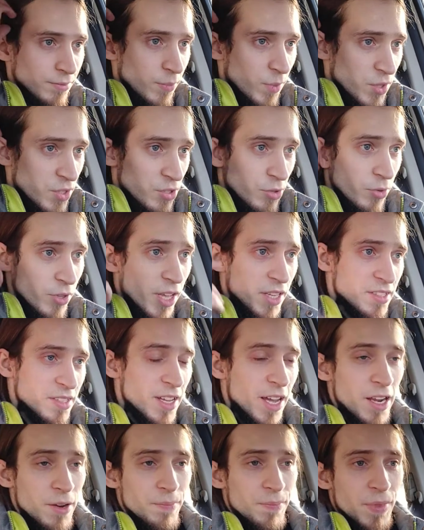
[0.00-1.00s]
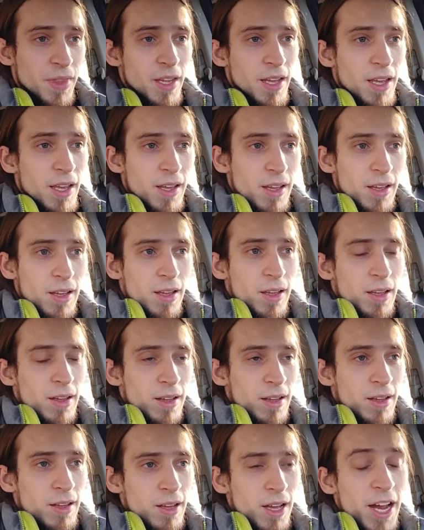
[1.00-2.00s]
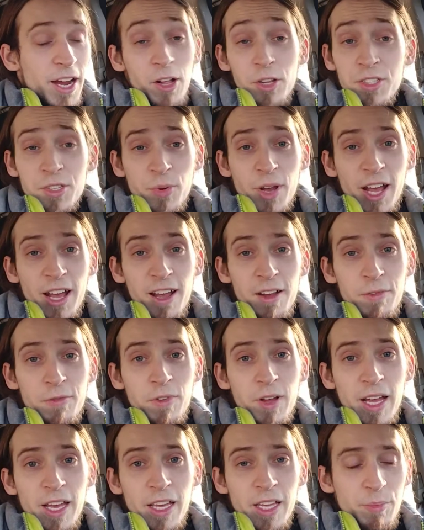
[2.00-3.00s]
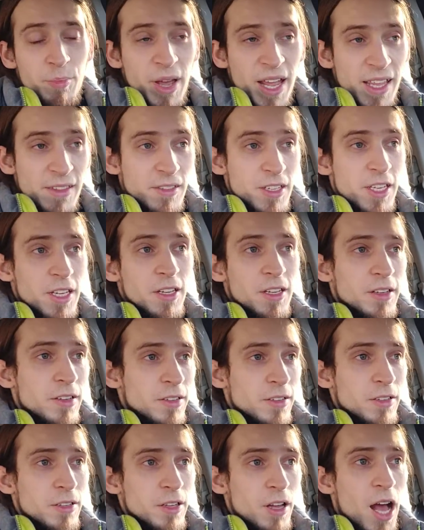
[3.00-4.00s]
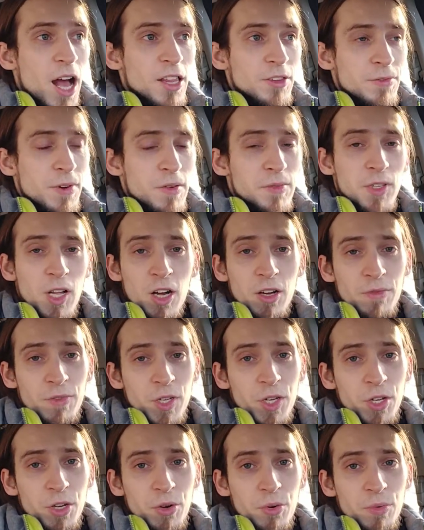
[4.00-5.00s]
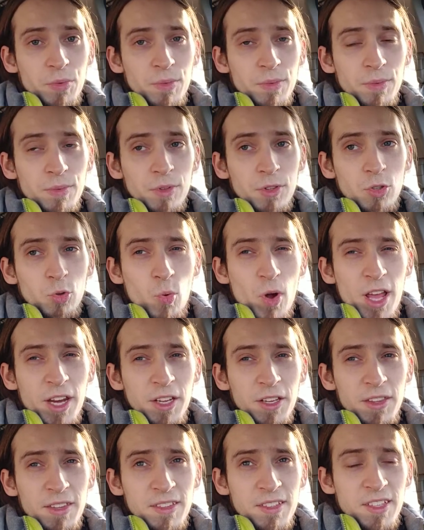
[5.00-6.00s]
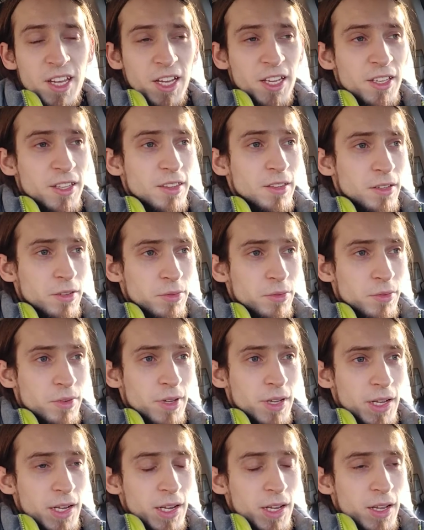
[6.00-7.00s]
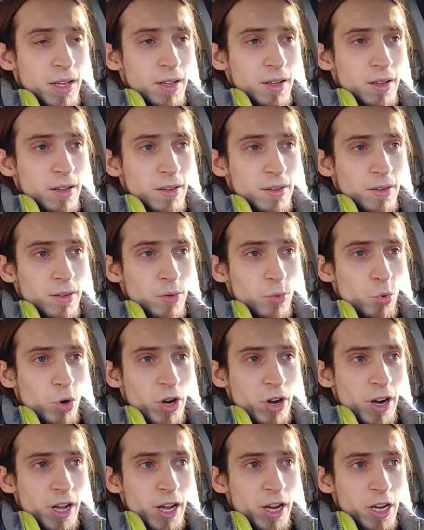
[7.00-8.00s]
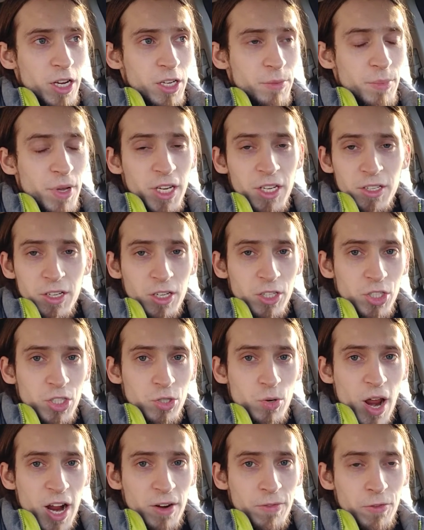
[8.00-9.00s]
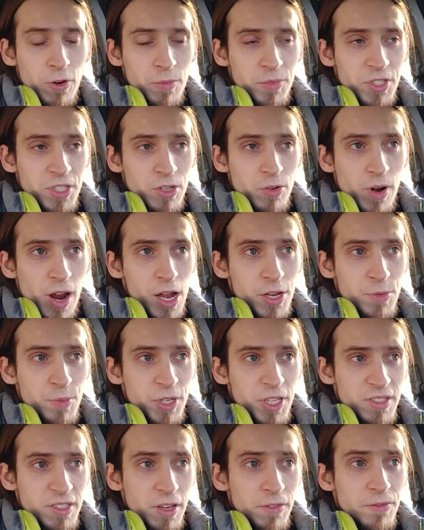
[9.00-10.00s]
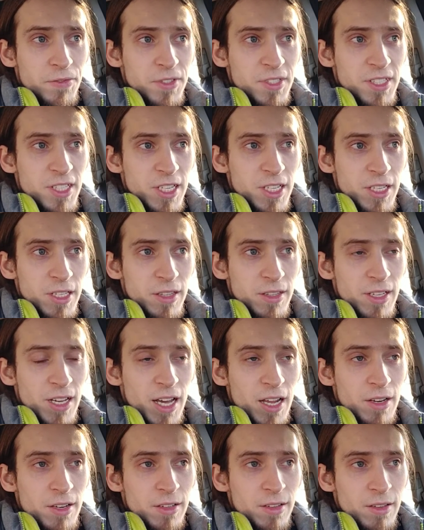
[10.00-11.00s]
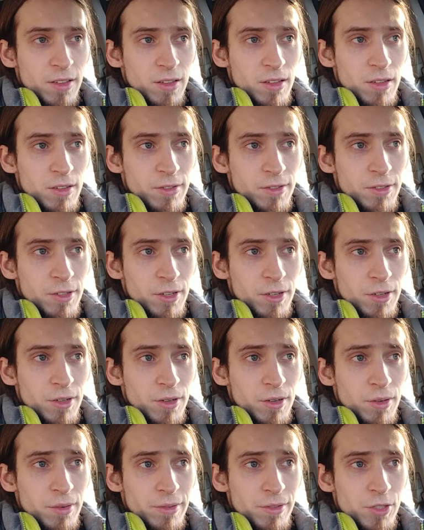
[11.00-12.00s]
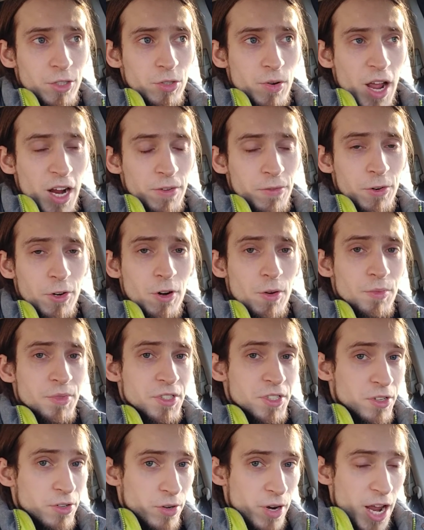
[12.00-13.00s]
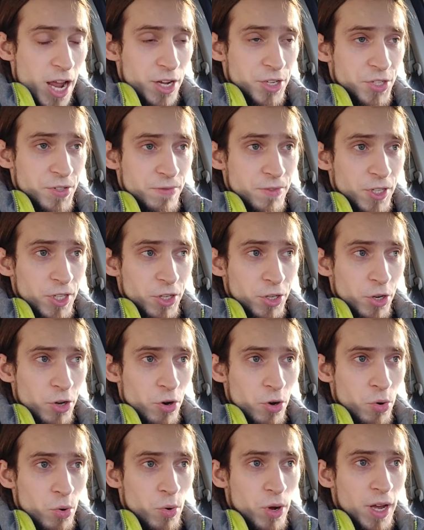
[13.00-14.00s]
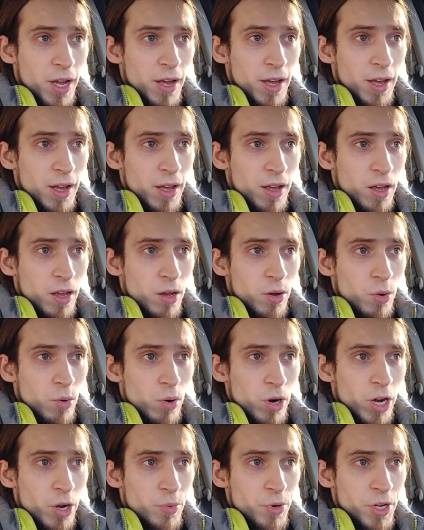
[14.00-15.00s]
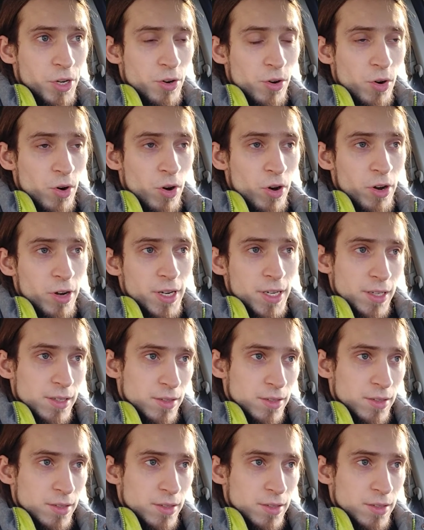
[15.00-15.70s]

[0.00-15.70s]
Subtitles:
So that's that. I also have a pending unfa vlog video, 22nd, where I make a track from scratch, because I've seen that the track from scratch video where I record